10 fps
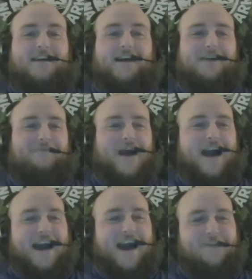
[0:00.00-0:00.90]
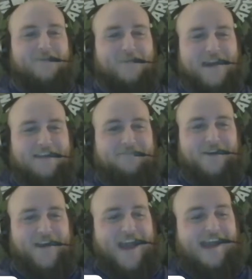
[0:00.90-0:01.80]
I remain
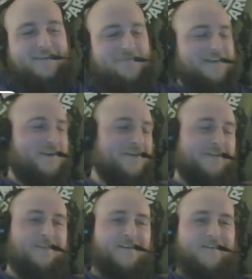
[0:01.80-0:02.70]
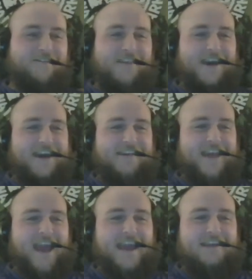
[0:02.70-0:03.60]
very adamant all along that
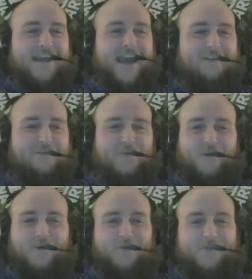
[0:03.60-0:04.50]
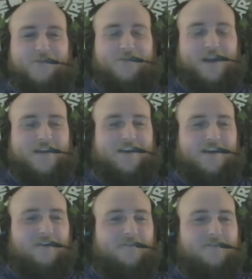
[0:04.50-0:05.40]
eight or more was the way to
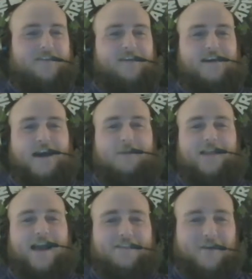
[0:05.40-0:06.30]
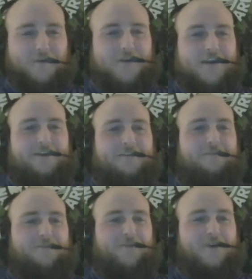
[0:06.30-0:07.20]
go. I'm glad that we're
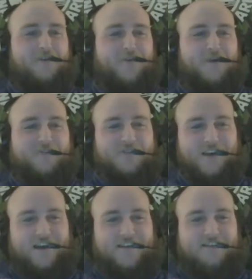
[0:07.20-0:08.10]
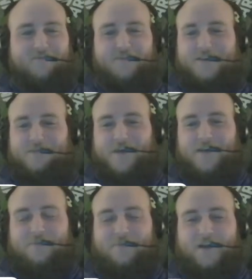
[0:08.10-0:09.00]
here for all the pros and cons of the
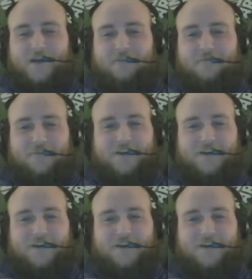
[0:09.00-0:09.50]
expanded playoff.